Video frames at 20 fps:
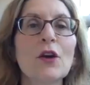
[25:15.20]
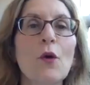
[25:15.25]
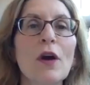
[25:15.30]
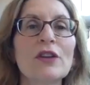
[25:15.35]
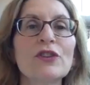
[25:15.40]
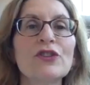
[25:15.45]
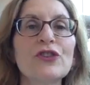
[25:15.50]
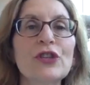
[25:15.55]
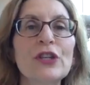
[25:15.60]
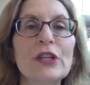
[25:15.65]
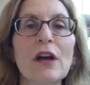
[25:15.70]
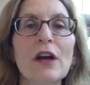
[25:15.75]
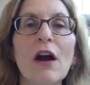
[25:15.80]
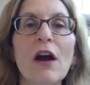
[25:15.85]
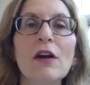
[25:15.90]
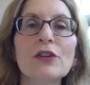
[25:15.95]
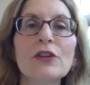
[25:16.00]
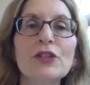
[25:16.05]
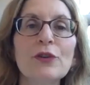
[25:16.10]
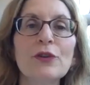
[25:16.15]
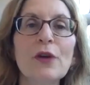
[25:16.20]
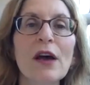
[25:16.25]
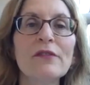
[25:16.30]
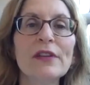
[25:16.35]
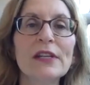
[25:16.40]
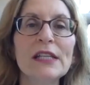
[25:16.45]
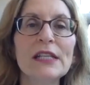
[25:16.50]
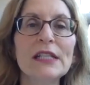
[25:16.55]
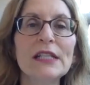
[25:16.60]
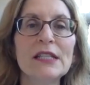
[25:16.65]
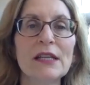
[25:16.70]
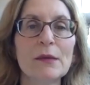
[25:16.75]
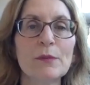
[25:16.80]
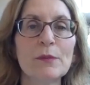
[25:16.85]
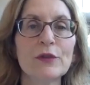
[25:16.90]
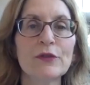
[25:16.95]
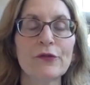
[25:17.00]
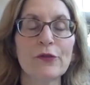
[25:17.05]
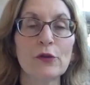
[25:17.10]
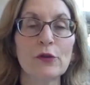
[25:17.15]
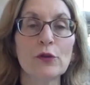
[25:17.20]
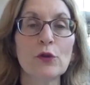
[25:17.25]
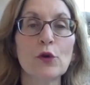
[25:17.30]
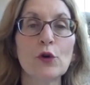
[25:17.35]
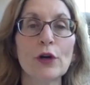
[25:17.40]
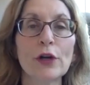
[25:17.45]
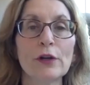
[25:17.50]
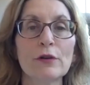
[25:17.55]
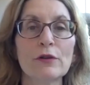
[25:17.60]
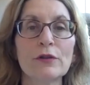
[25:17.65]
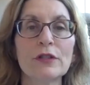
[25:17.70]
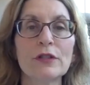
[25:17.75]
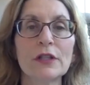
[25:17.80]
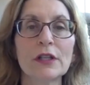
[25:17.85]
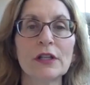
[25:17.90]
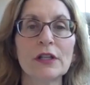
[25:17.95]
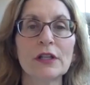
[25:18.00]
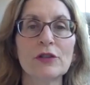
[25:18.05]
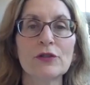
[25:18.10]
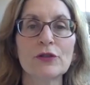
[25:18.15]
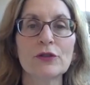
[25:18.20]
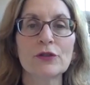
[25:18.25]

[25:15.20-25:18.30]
question, do you have any tips for lawyers to con